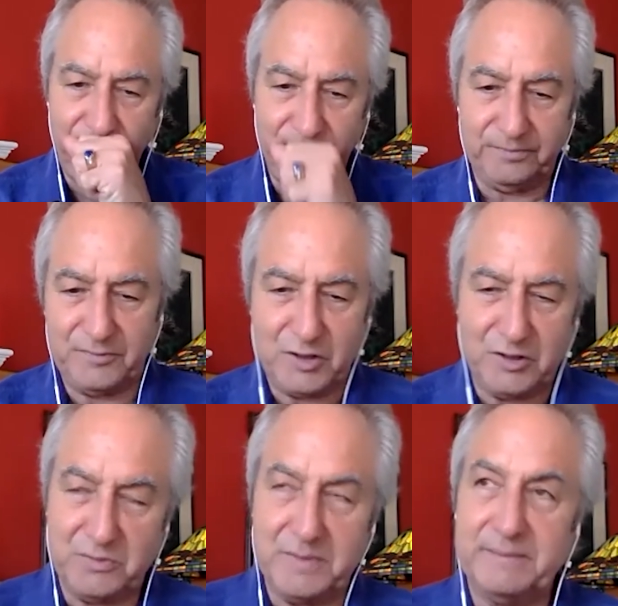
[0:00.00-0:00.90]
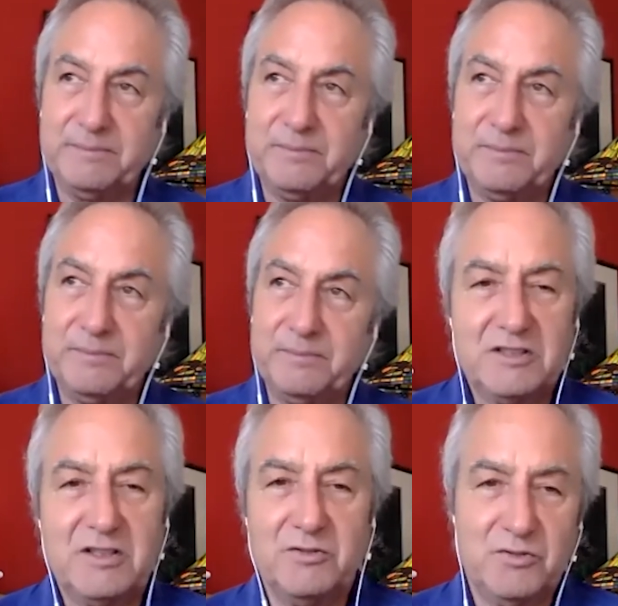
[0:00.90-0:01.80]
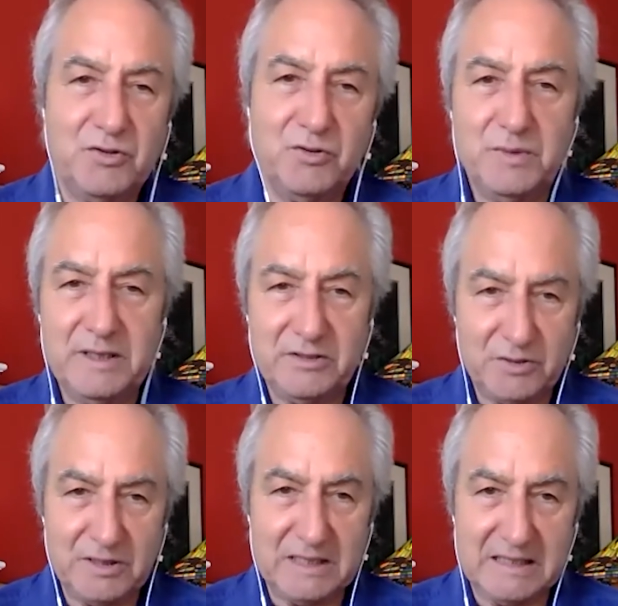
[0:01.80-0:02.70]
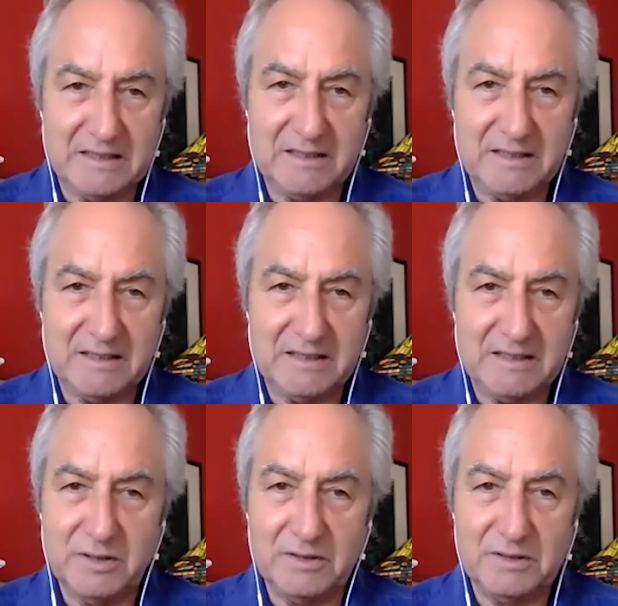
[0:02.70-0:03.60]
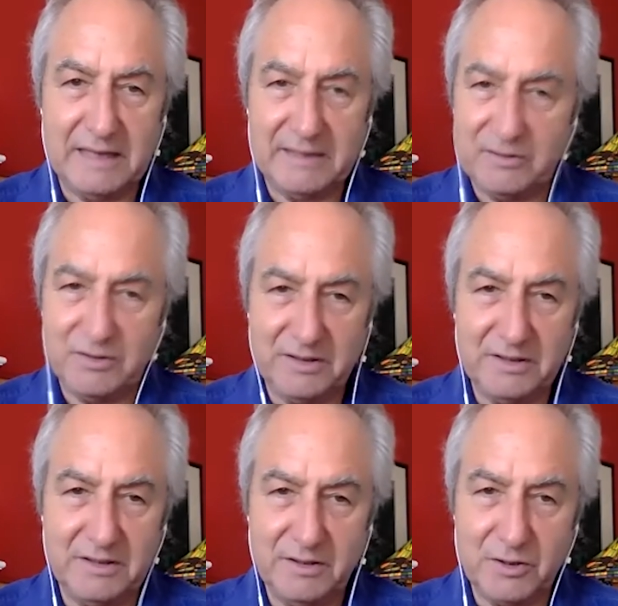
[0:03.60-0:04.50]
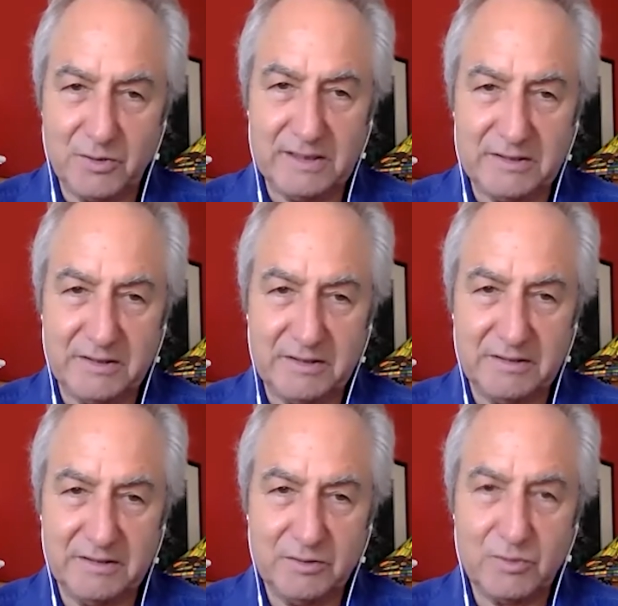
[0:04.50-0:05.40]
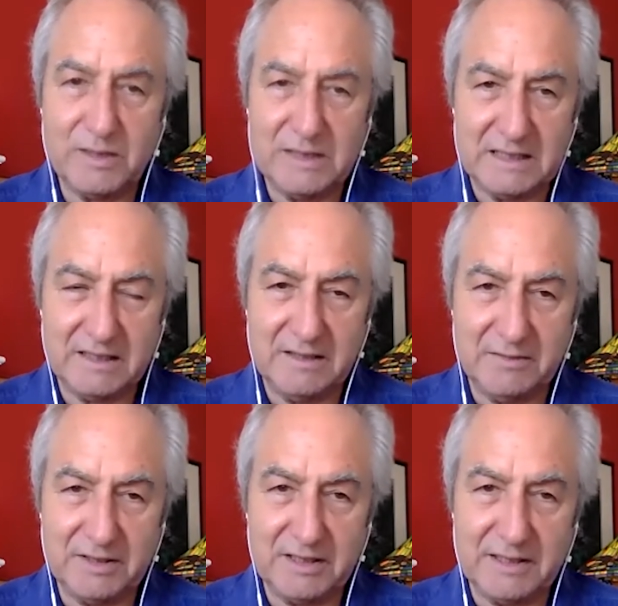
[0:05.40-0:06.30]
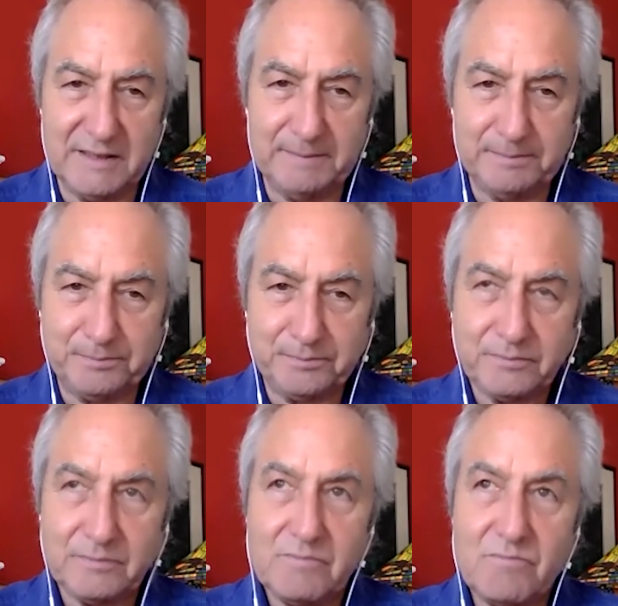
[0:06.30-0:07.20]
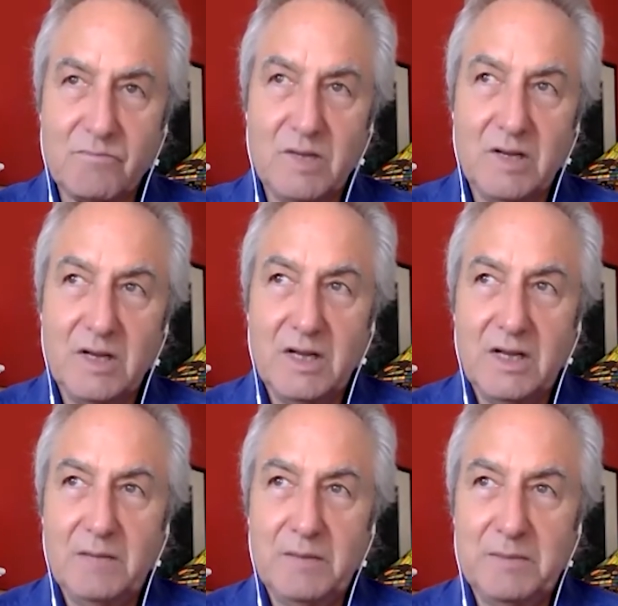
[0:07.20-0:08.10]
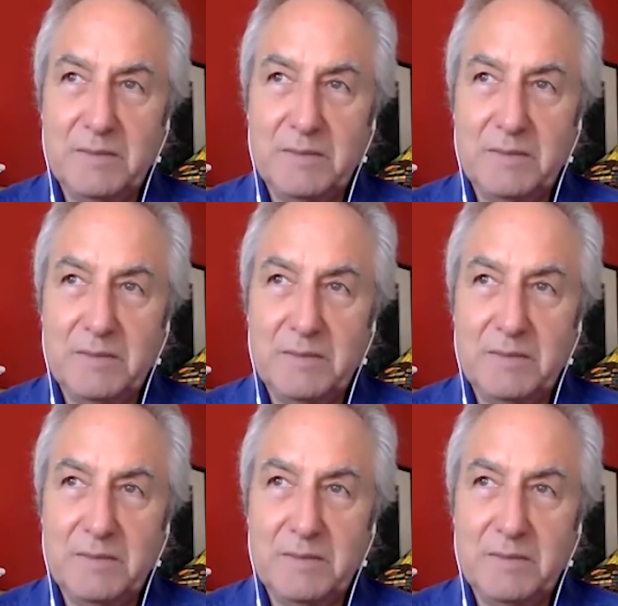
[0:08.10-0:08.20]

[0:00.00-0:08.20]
excuse me, just those two resources will answer your question quite significantly. But